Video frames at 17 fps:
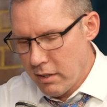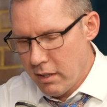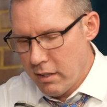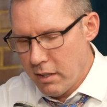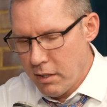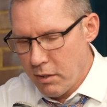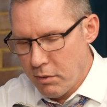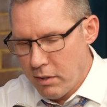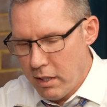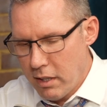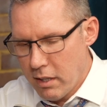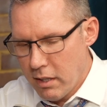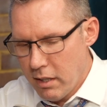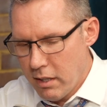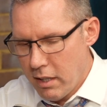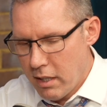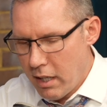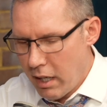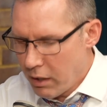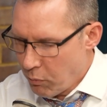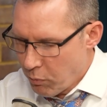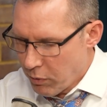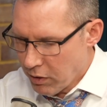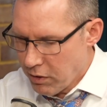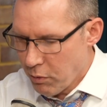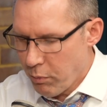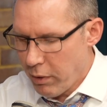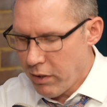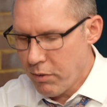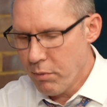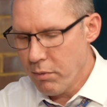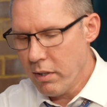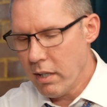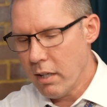And, you know, they kind of work their way
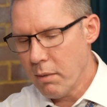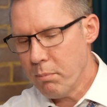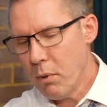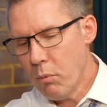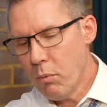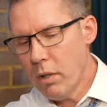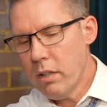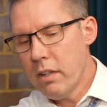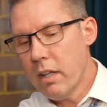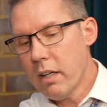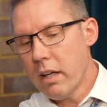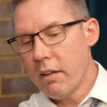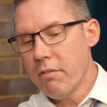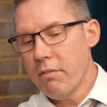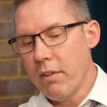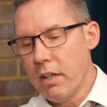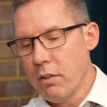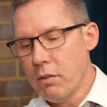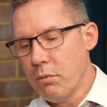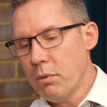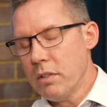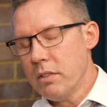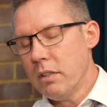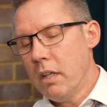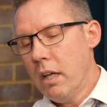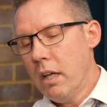through that. But one thing I found was